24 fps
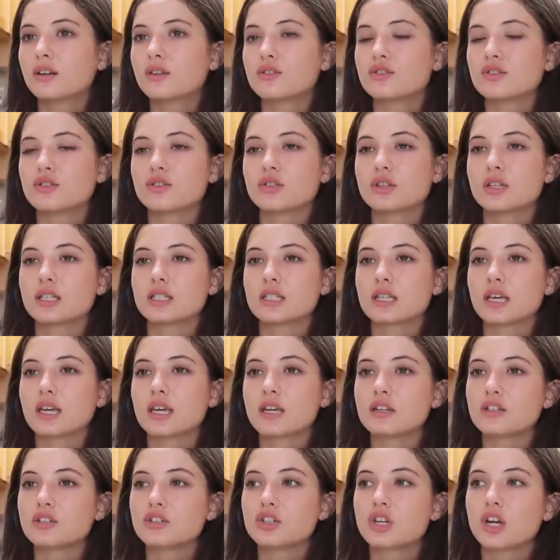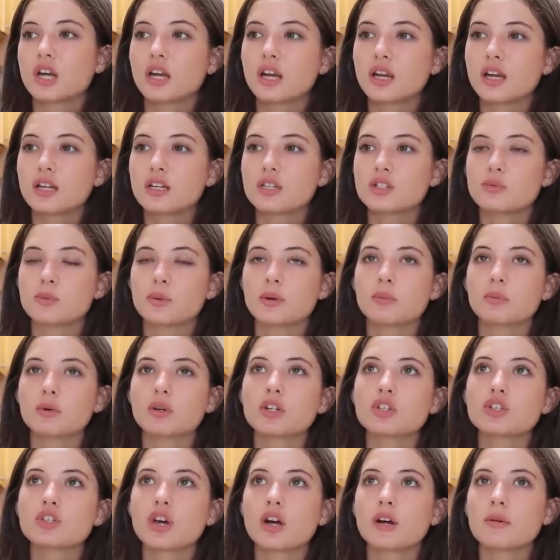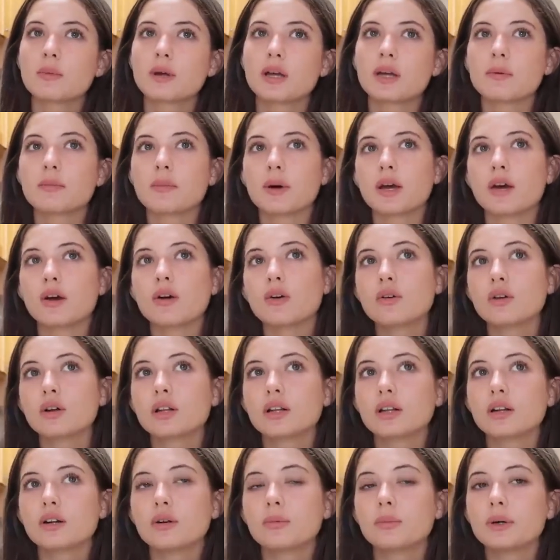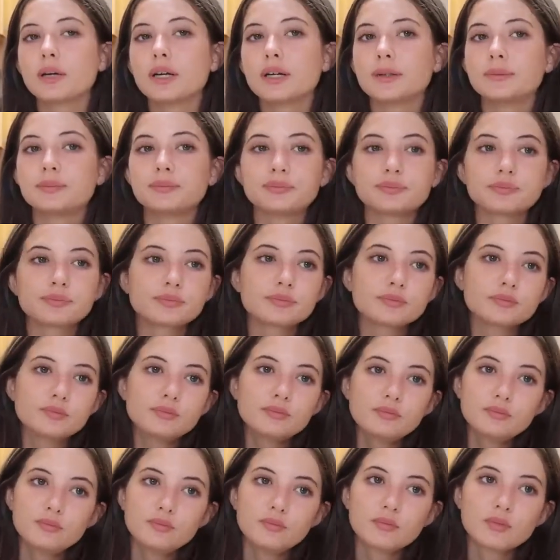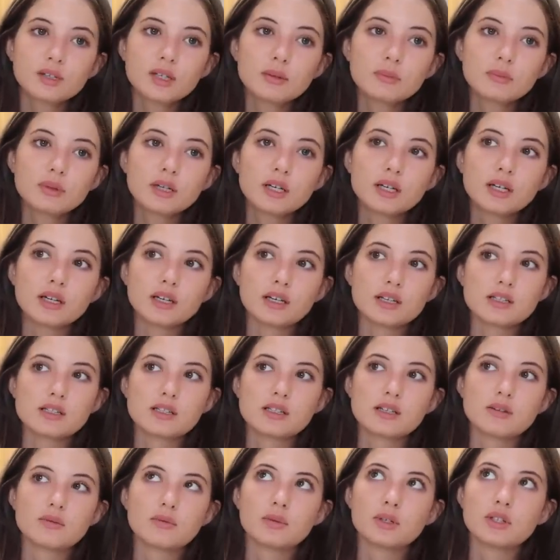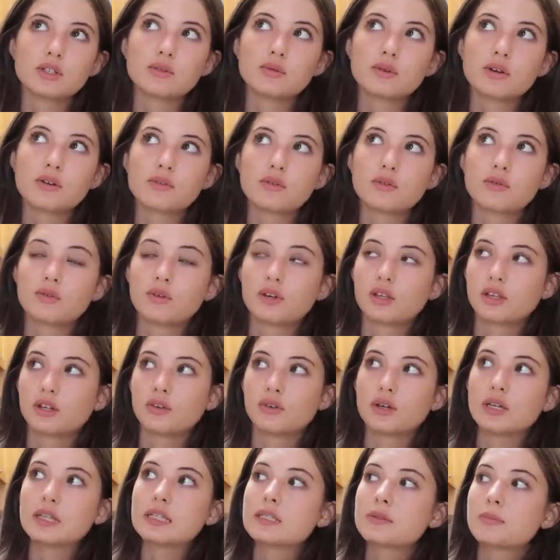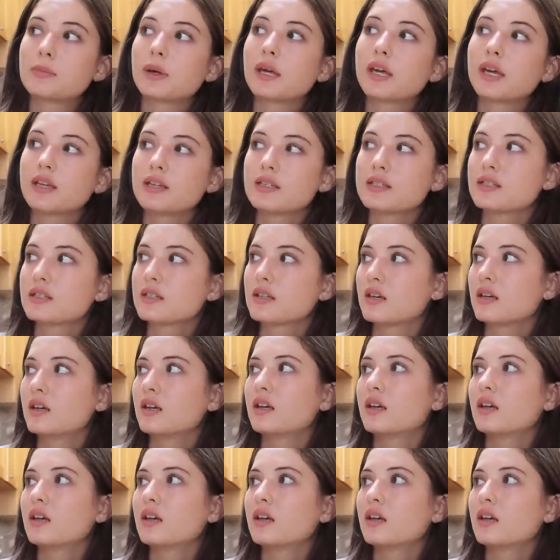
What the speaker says: there's certain things I can't change, but I'm gonna try and make it my own a little bit because we do have a really great space.